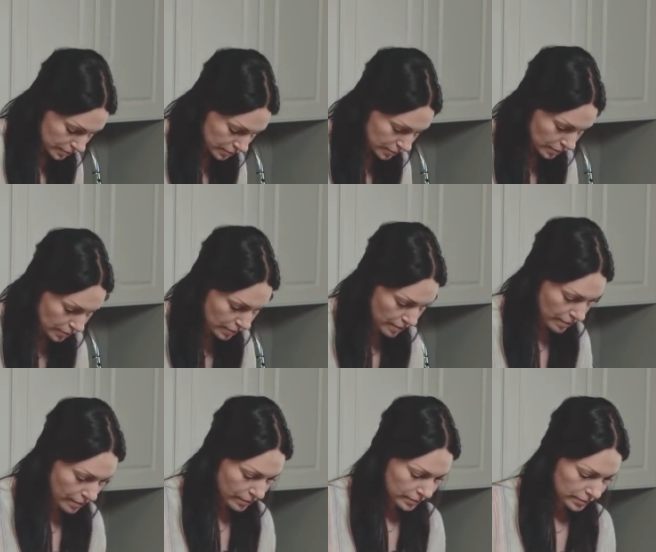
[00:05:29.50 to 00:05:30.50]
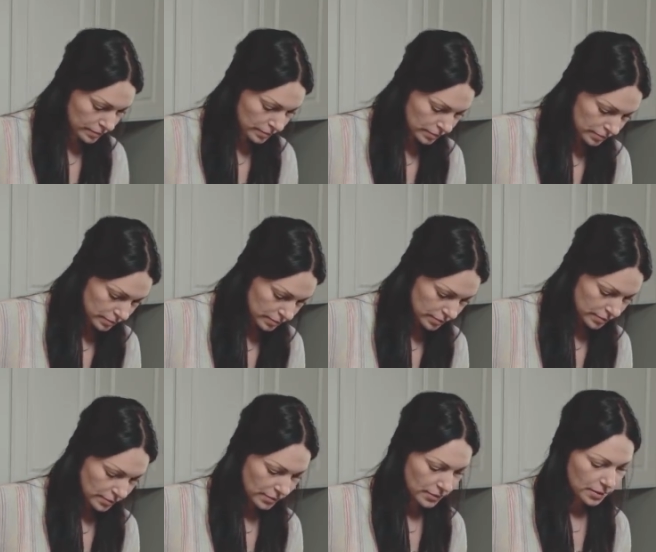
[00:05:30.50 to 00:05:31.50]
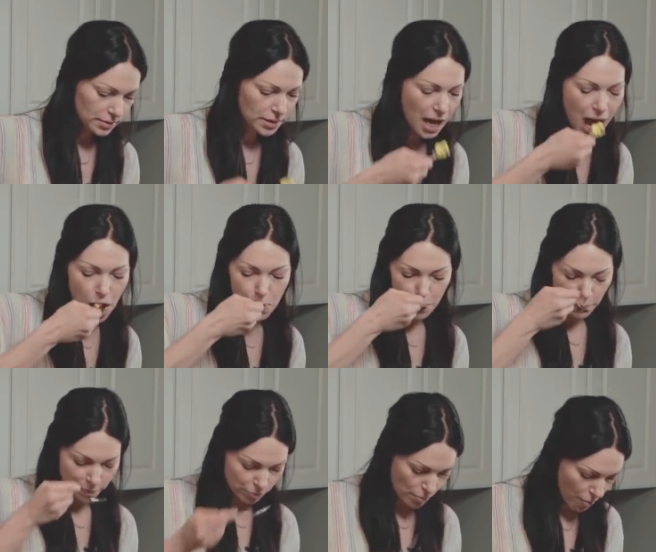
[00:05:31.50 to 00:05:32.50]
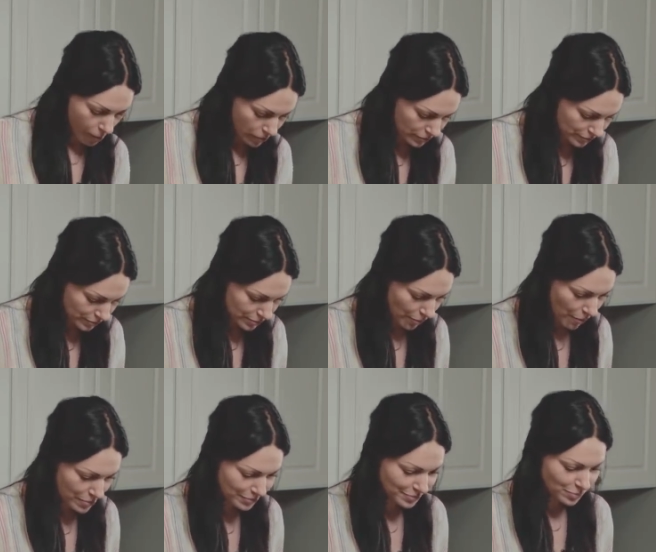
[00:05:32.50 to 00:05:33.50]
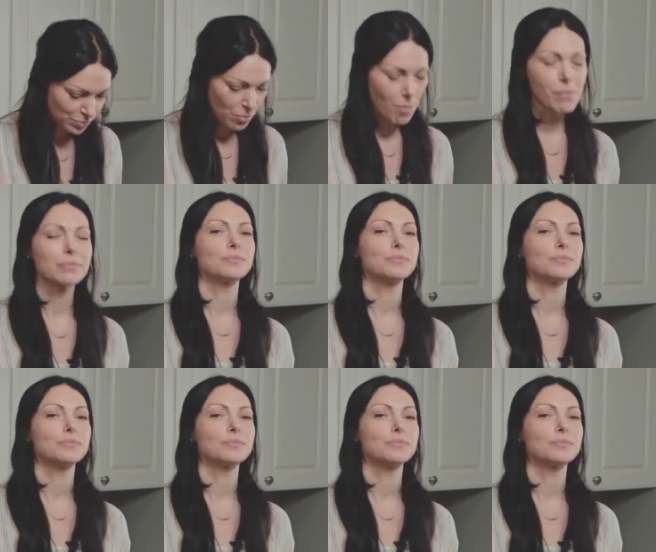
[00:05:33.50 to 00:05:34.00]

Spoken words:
[no speech]